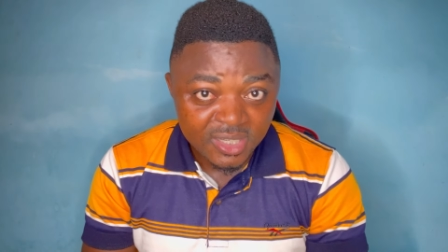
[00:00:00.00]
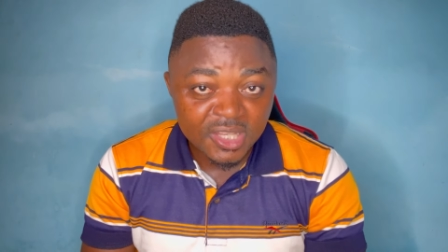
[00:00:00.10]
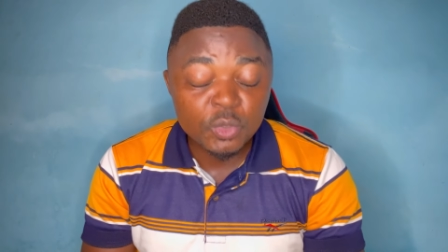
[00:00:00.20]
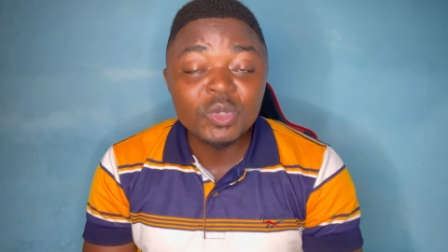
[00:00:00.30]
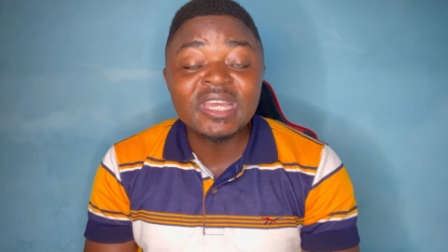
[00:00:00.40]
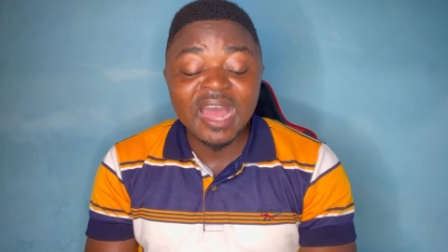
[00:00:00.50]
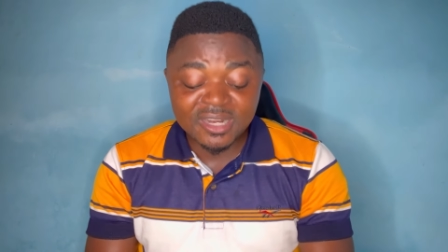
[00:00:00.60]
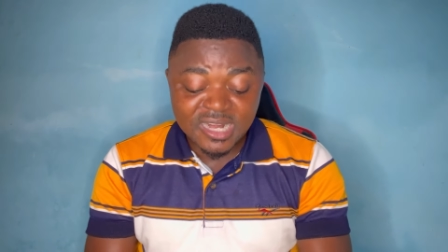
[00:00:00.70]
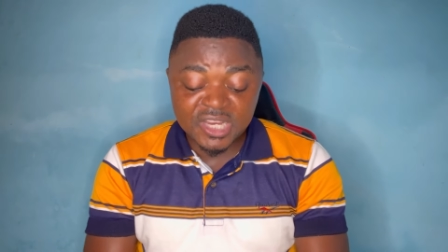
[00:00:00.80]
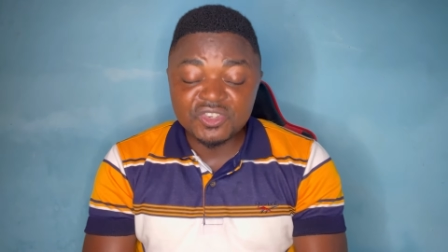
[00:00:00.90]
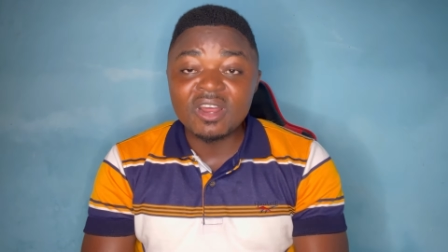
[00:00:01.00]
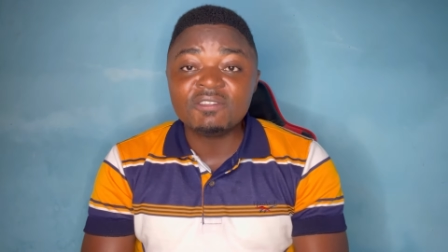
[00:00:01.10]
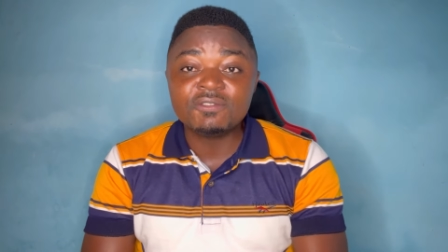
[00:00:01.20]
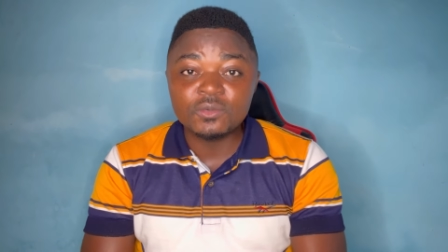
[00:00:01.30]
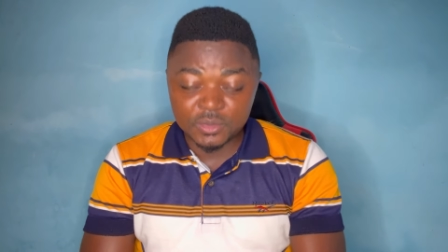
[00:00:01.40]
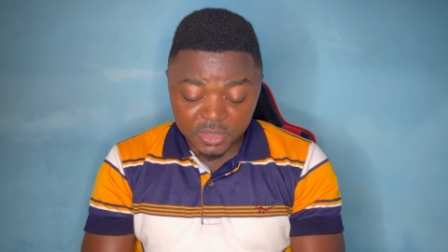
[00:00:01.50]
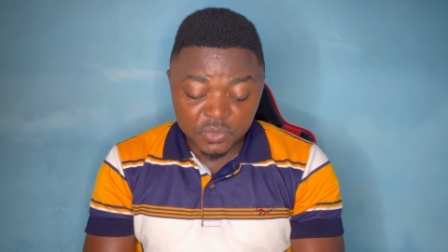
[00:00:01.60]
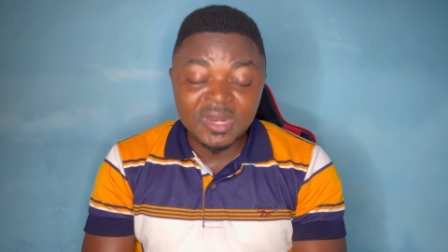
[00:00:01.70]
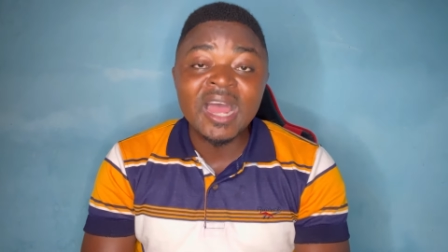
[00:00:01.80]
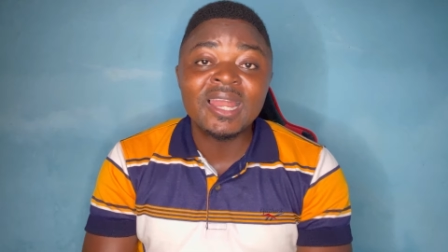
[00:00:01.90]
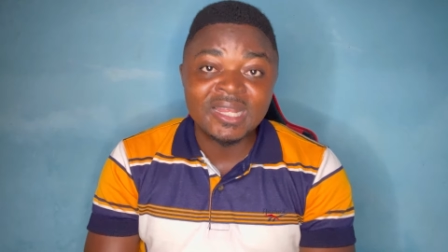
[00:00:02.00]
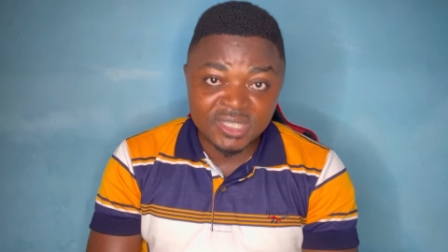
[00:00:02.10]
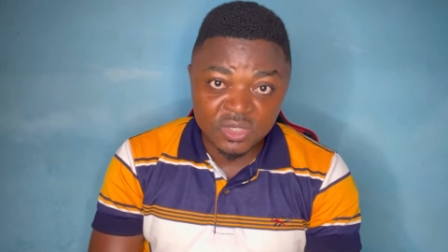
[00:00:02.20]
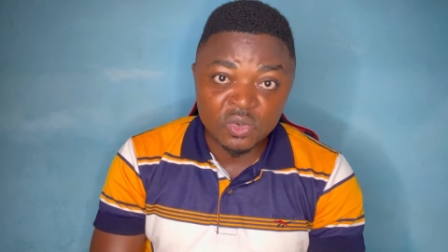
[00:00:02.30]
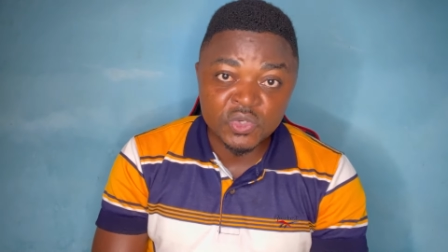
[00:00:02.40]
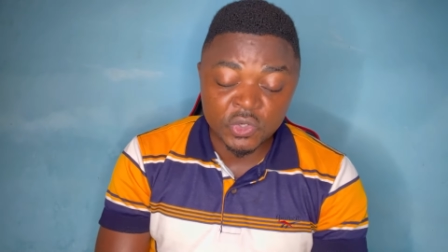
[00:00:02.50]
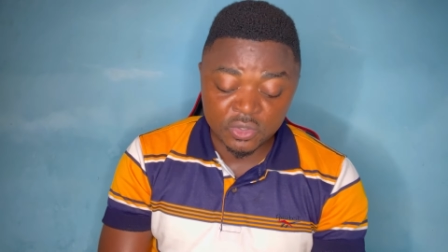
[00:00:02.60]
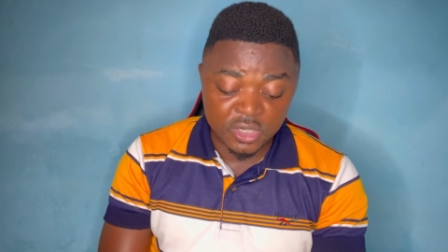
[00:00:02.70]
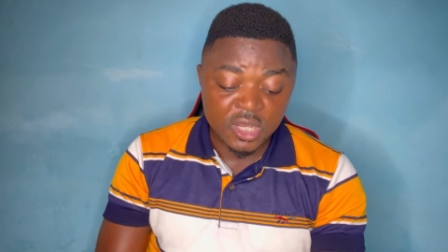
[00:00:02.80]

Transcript: he will carry Nigeria food to the Atlantic Ocean.